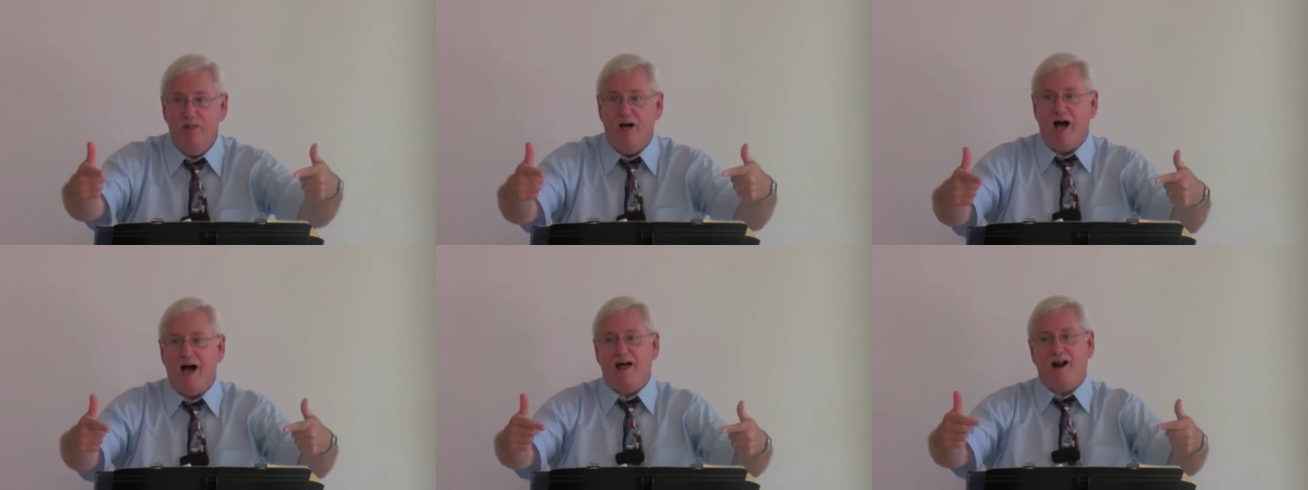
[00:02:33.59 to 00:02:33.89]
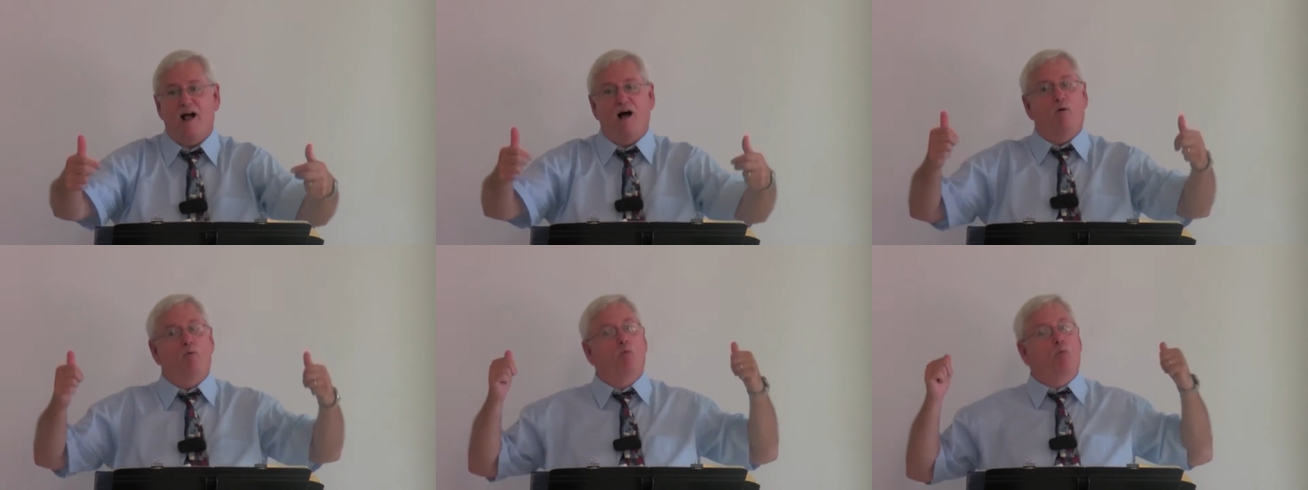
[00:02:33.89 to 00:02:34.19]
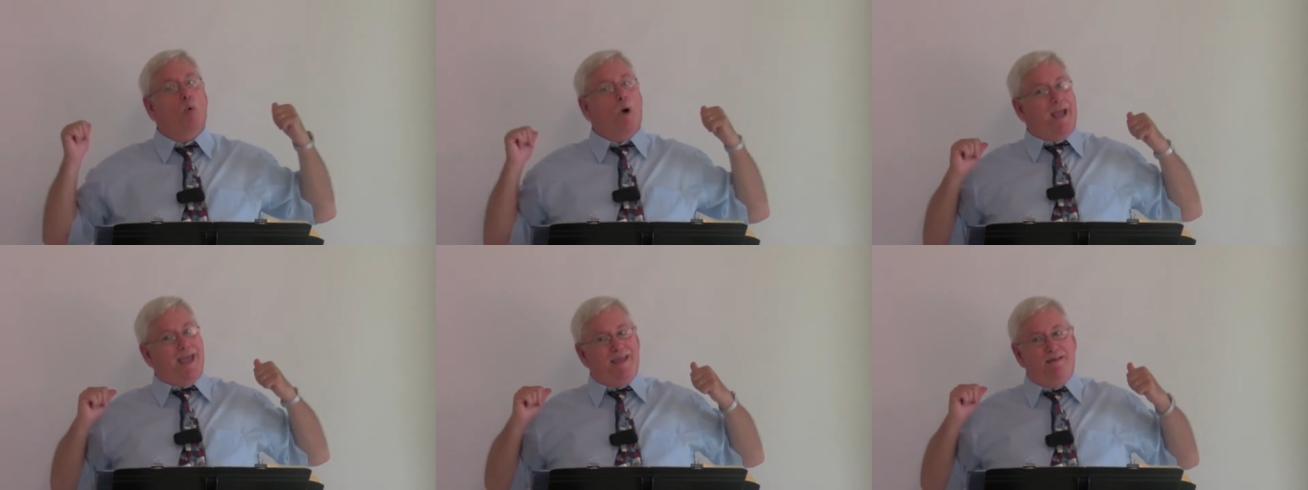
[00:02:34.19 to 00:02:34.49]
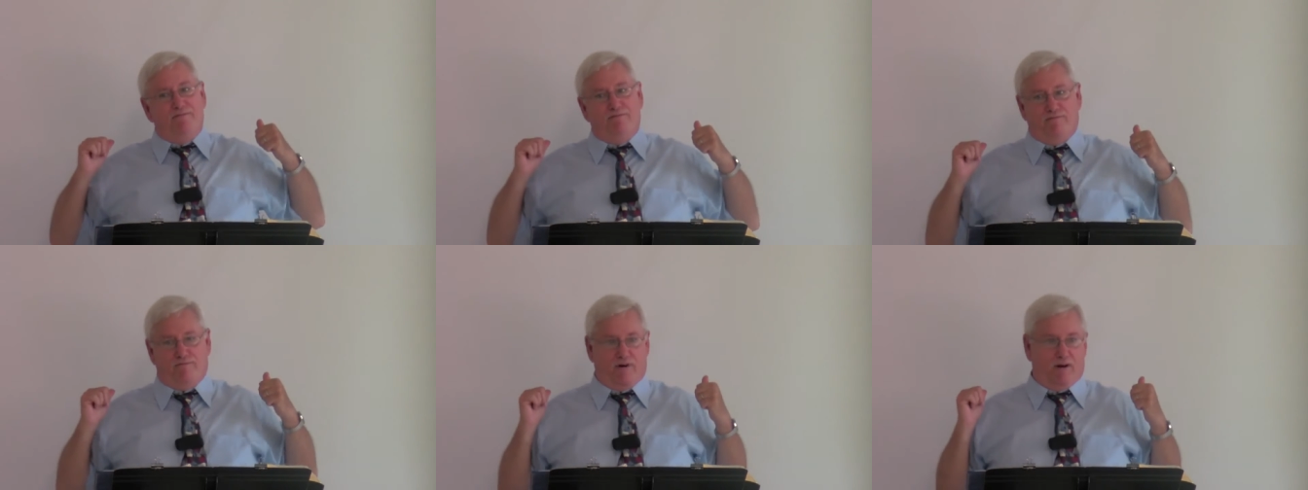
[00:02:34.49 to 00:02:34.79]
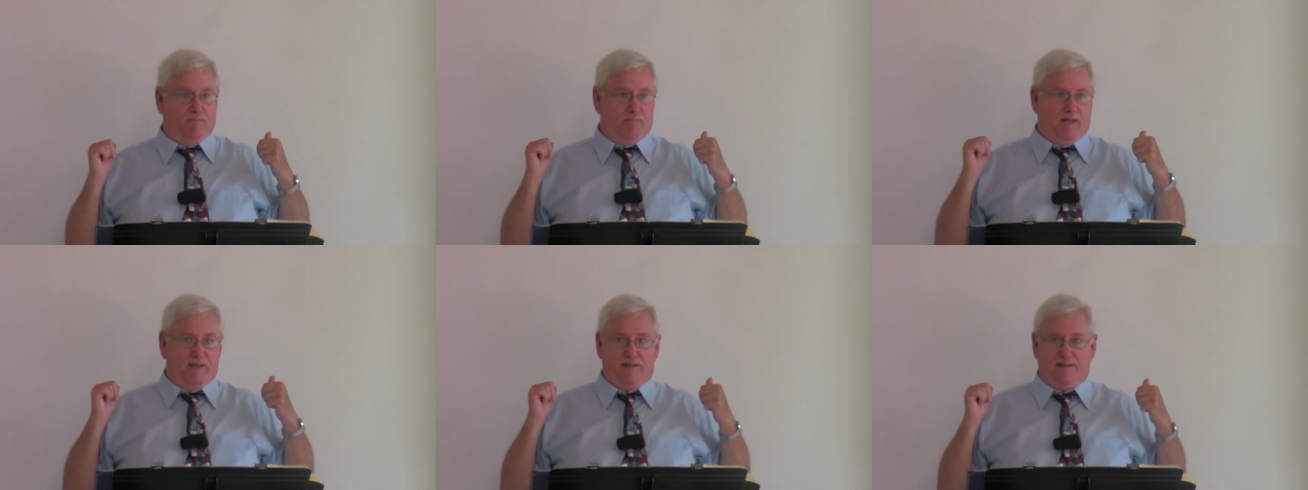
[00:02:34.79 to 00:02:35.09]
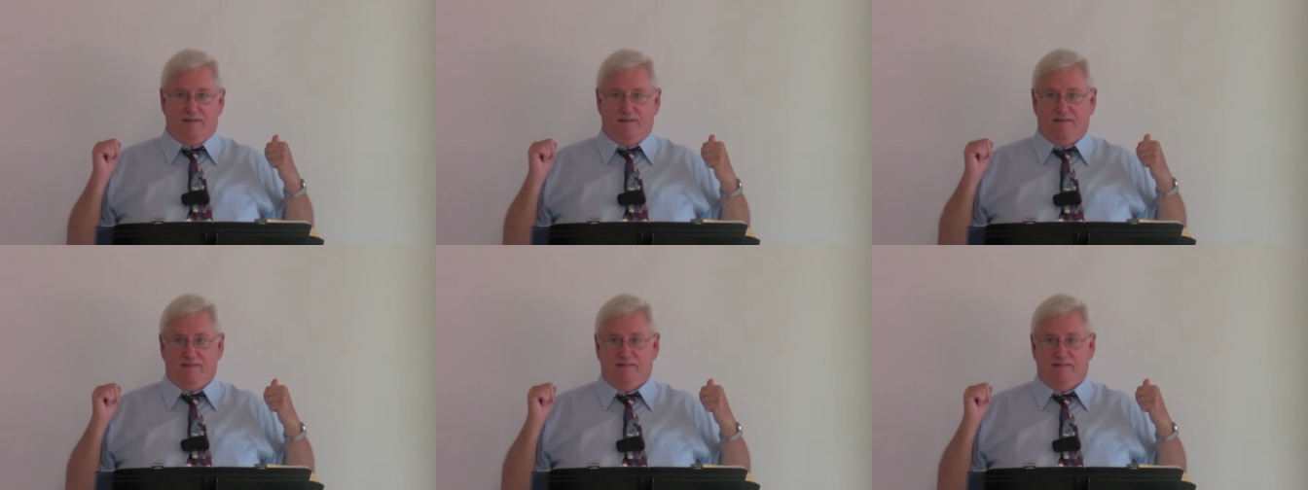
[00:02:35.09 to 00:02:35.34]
not away from it.